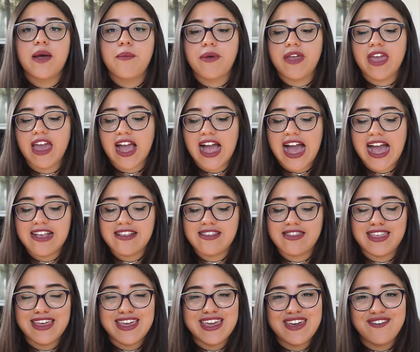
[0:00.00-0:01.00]
But yeah guys,
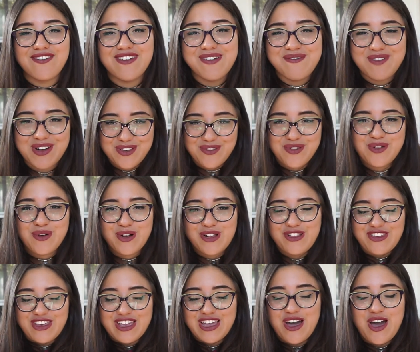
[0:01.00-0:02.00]
thank you very much for
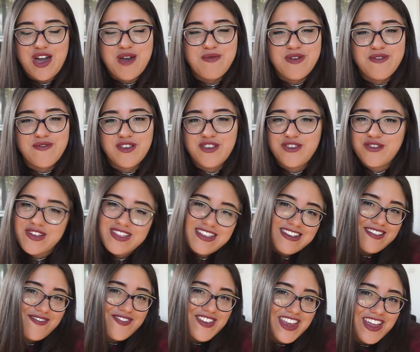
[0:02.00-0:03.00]
watching. I hope you've enjoyed
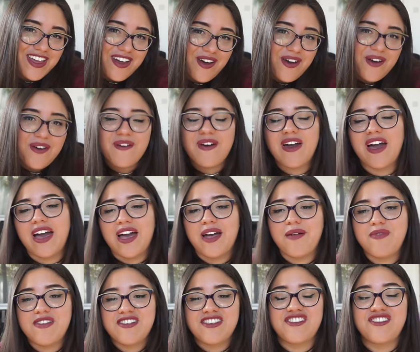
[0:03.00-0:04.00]
this video.
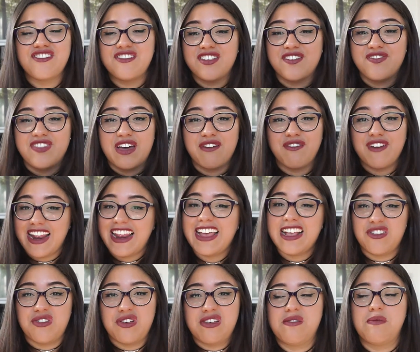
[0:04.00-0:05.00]
Um, this is just stuff that really
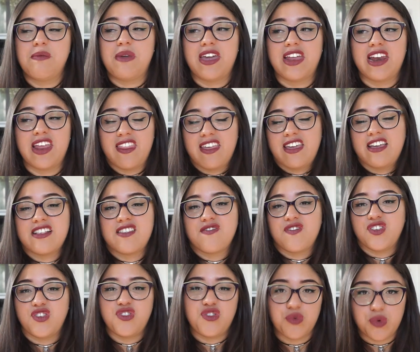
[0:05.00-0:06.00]
interests me and I think it's
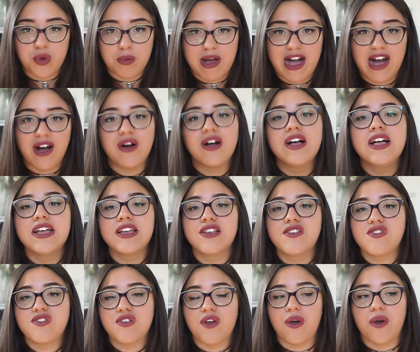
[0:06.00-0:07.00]
fun to talk about.
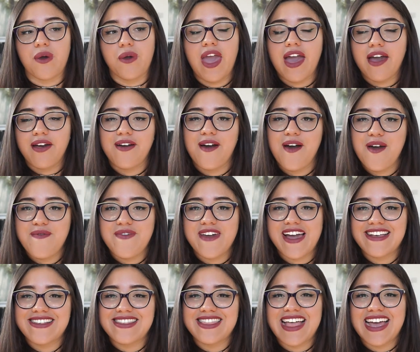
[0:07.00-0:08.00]
So yeah, I hope you
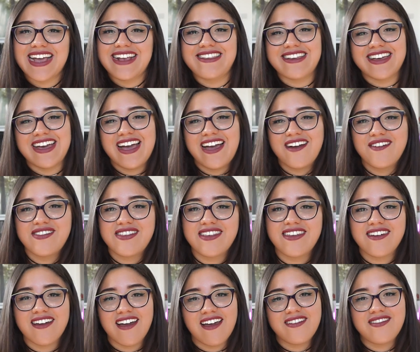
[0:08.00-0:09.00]
guys liked it. I'll see
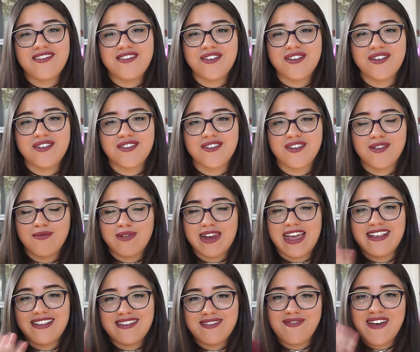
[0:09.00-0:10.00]
you guys soon. God
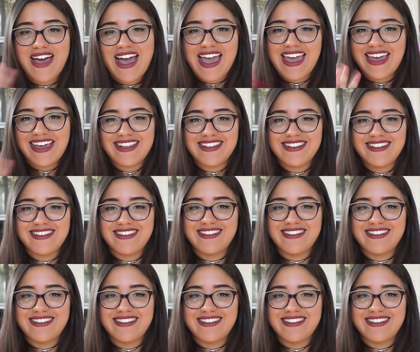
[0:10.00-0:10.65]
bless. Bye.